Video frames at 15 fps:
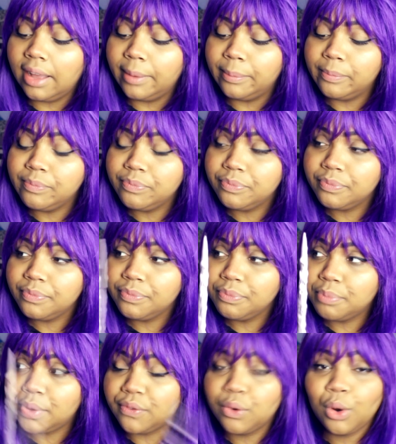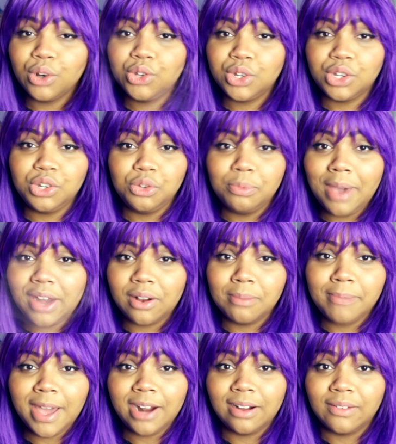But of course you can do
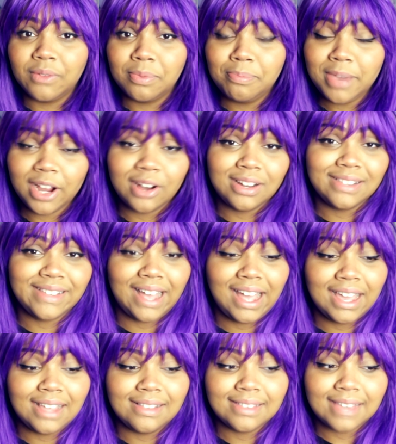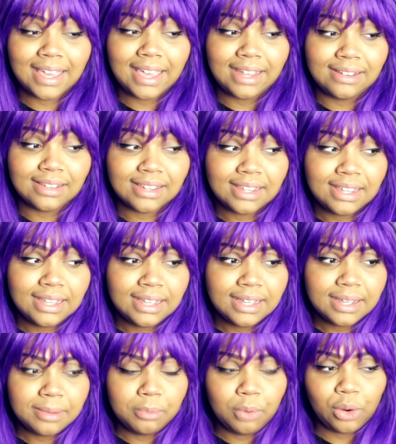better and better with bigger designs and
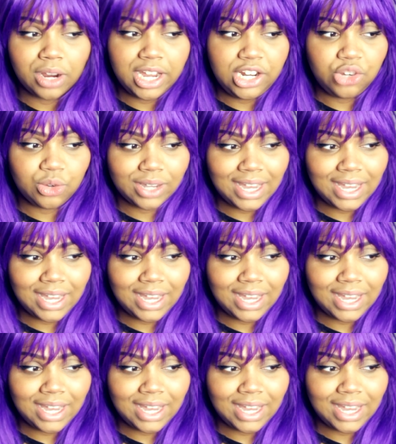more